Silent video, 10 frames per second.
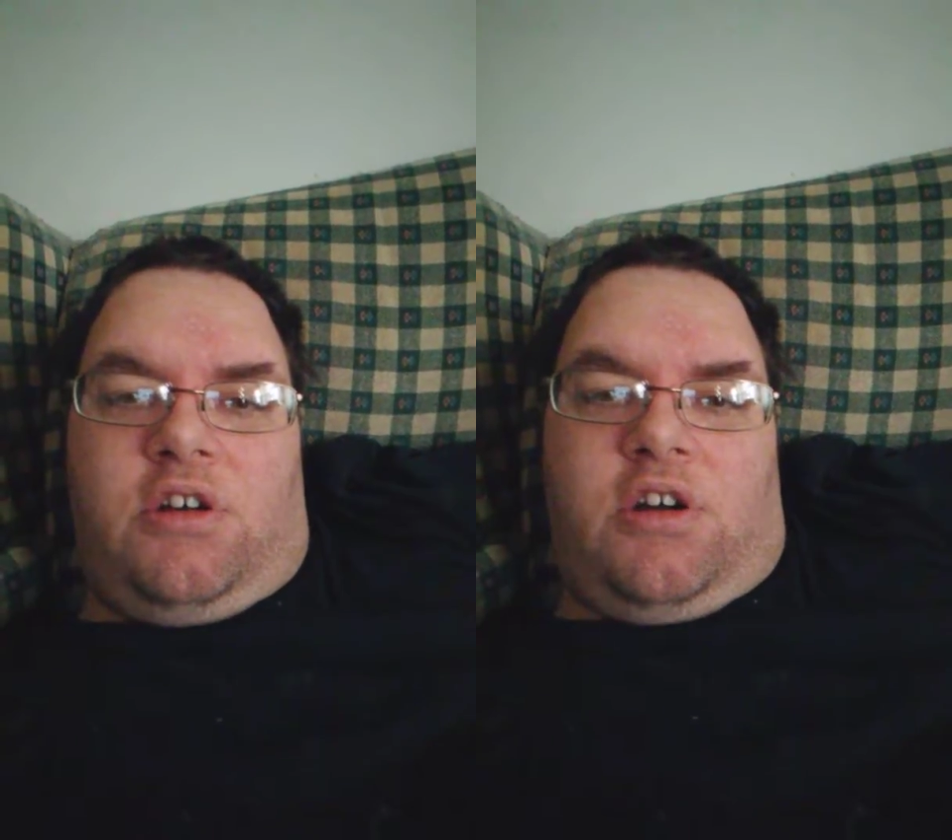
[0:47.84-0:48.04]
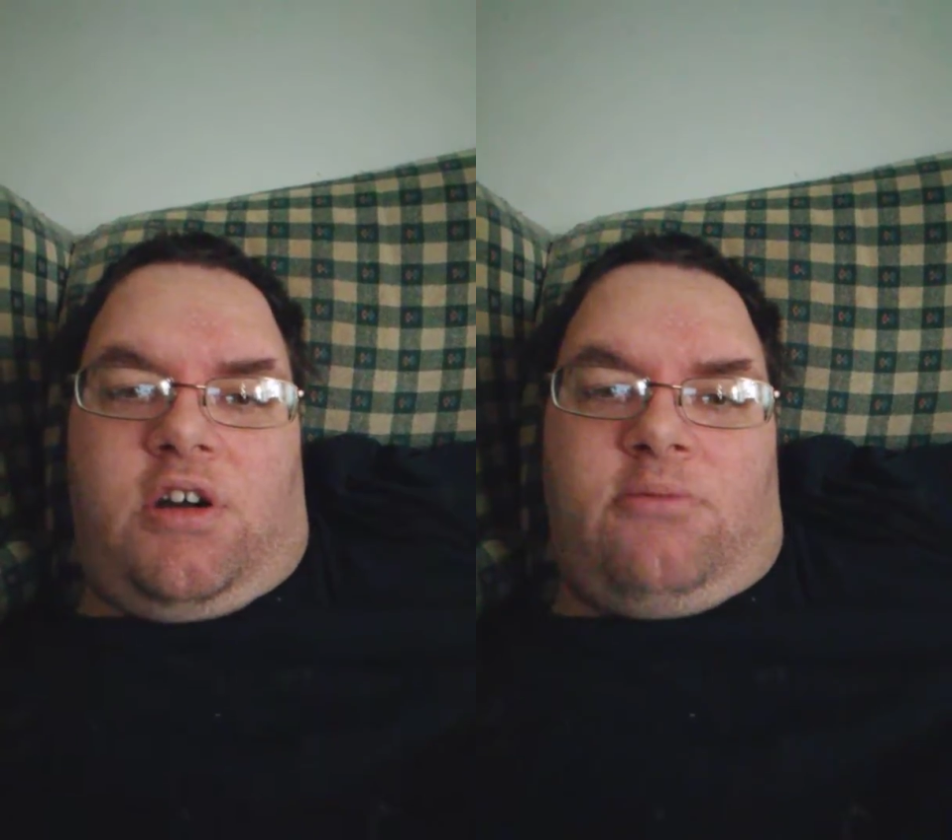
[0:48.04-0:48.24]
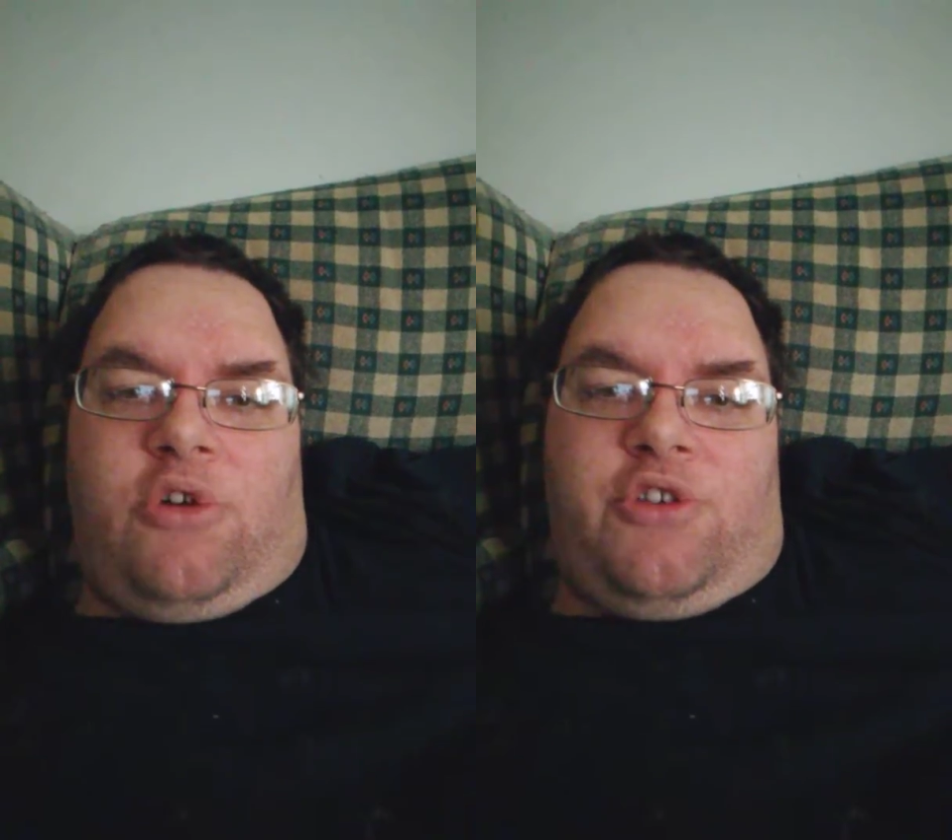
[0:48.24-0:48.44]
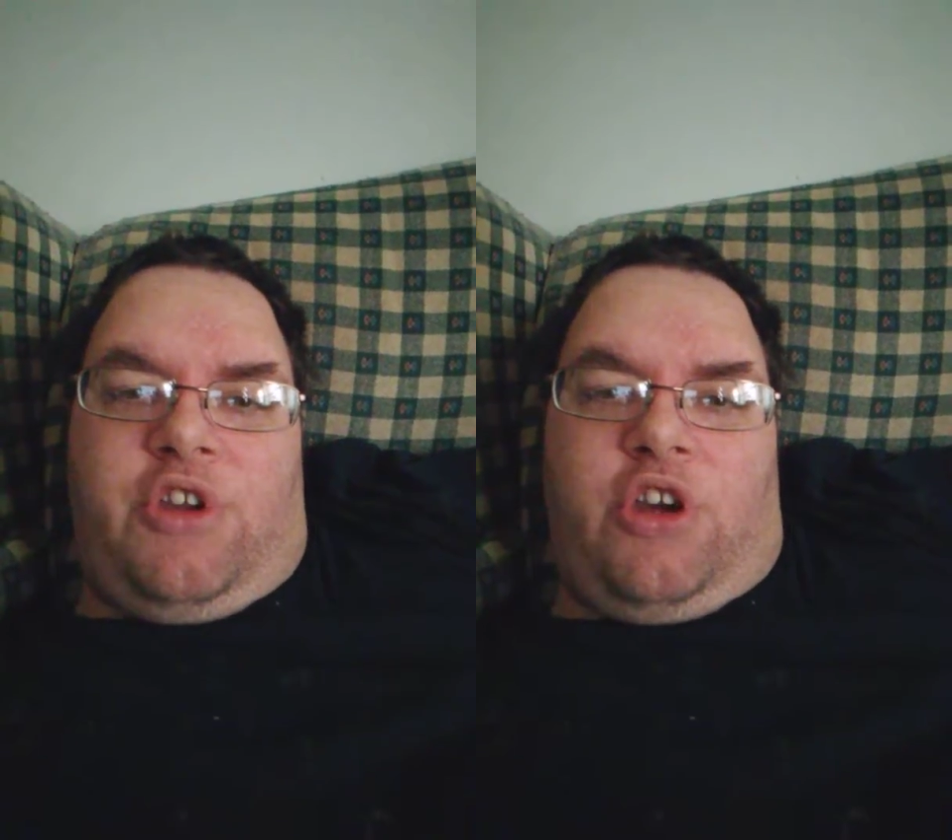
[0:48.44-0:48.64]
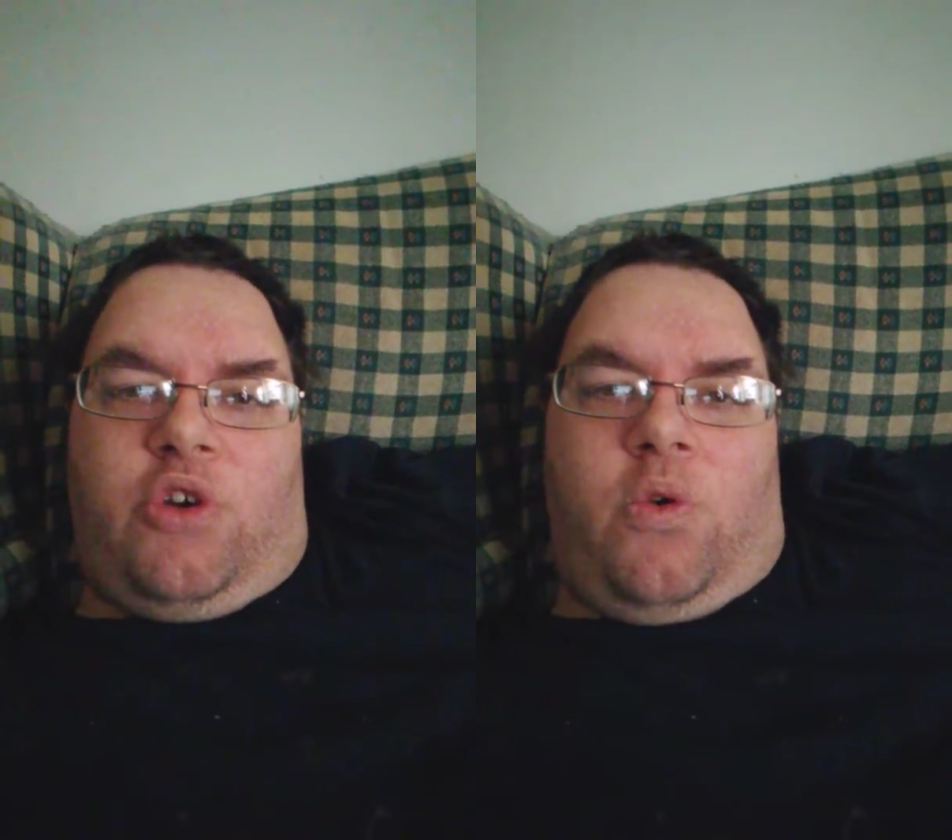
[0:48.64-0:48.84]
I'm on
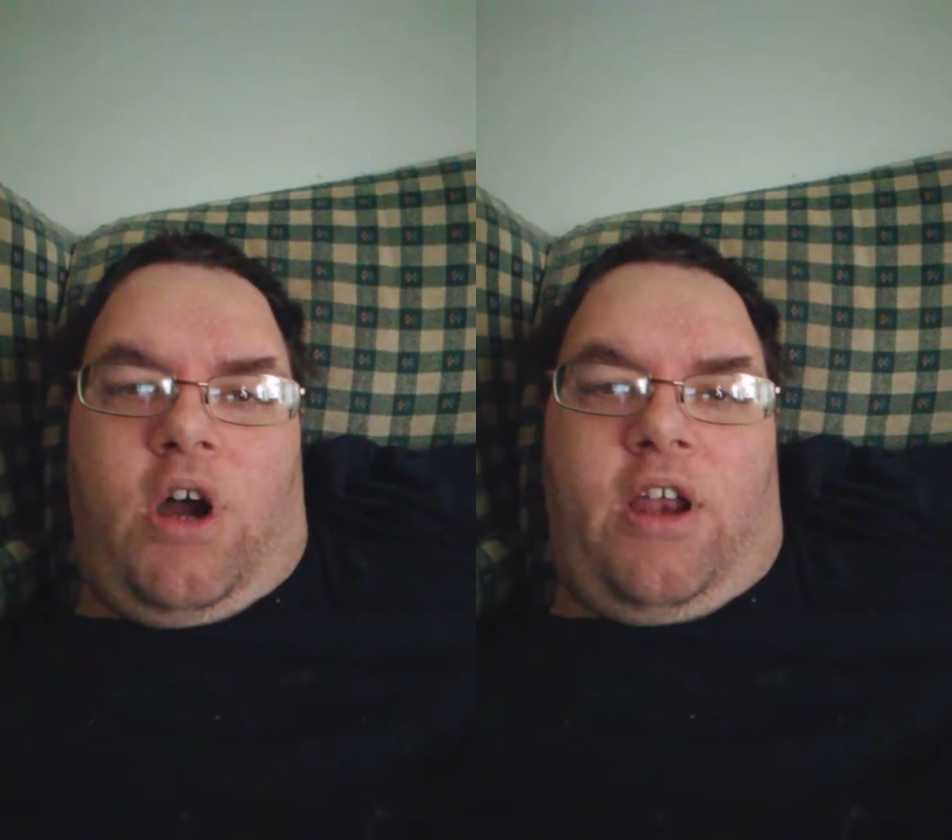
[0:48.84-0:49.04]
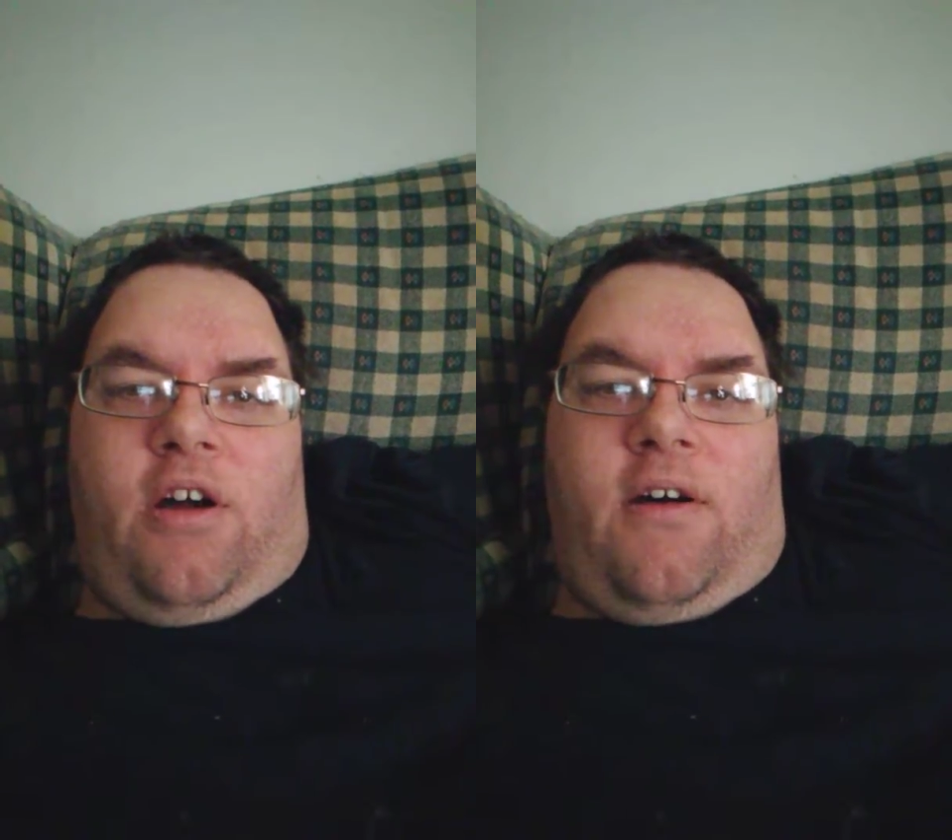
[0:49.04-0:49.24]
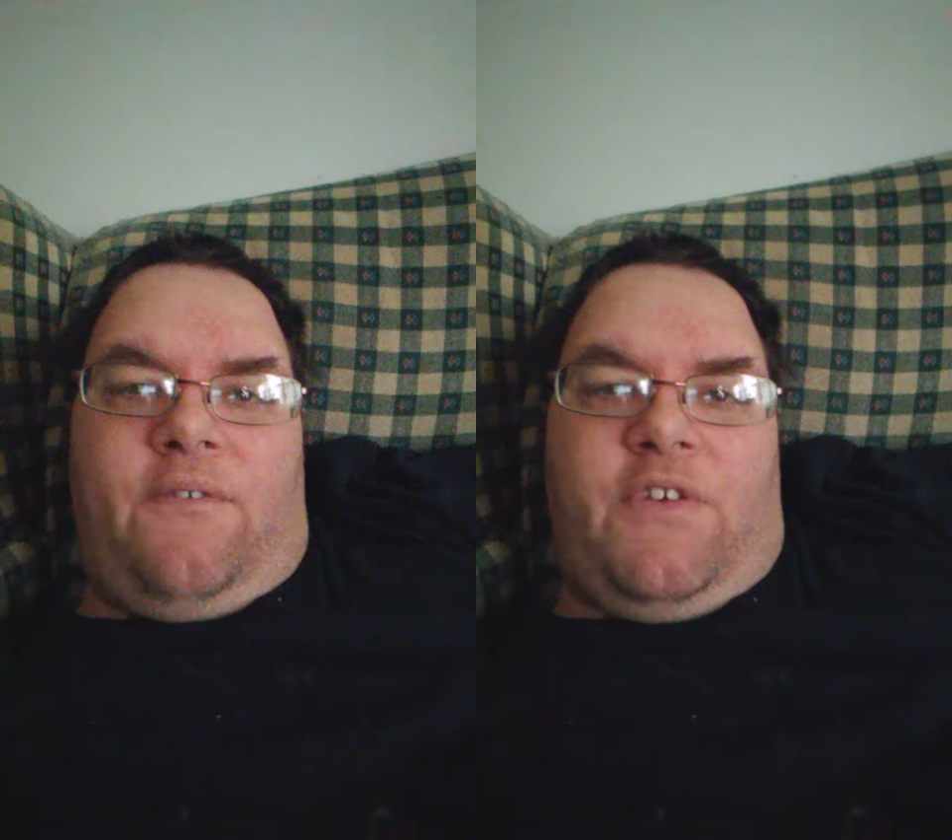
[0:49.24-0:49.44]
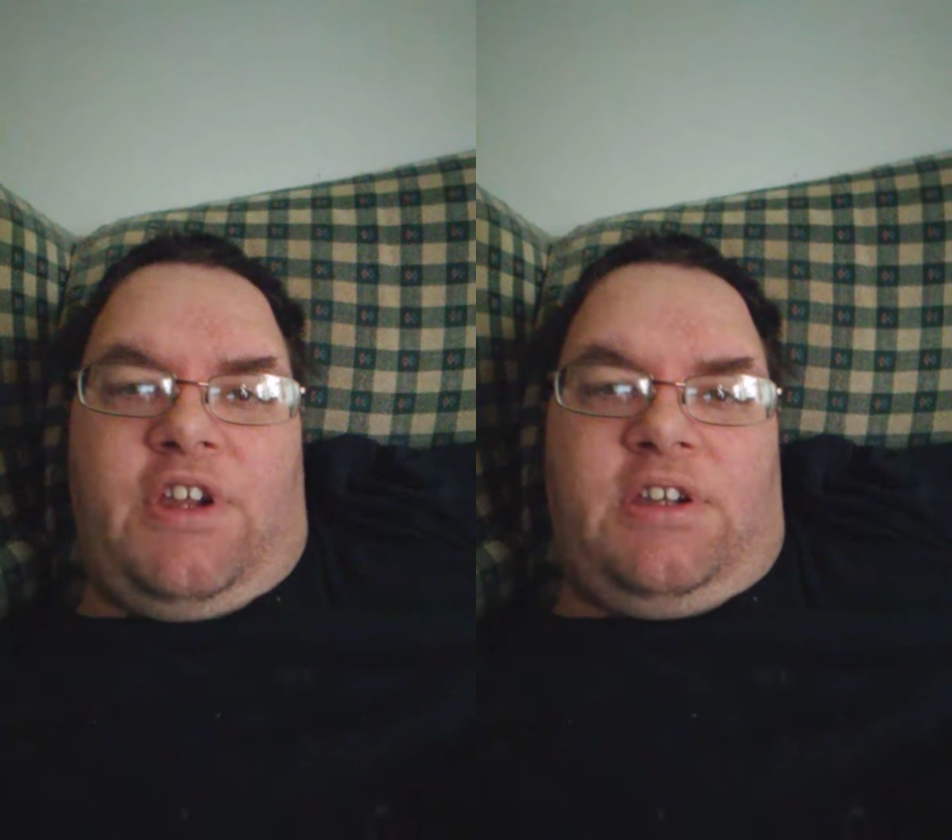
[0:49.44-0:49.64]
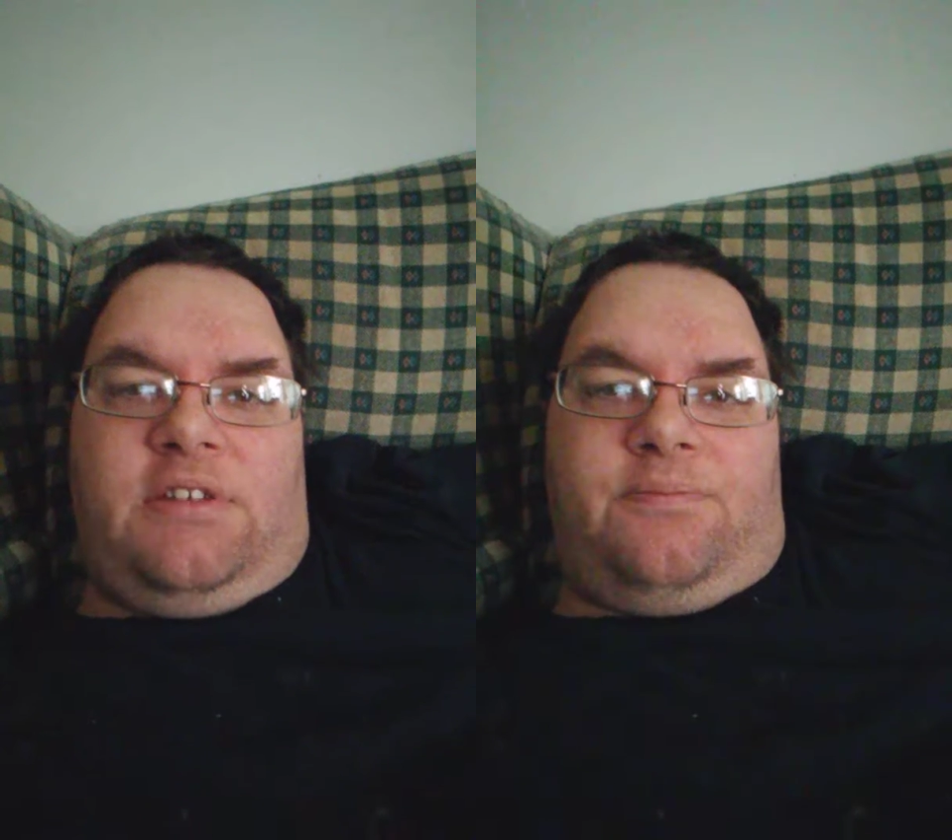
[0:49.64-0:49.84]
there quite
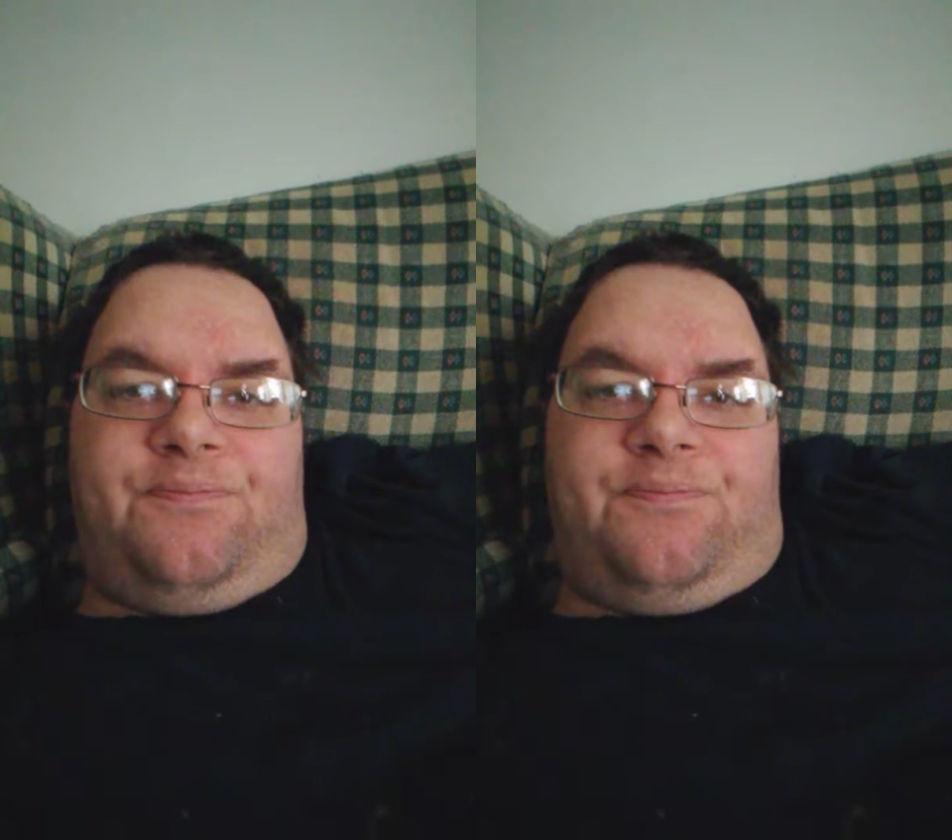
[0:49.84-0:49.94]
often.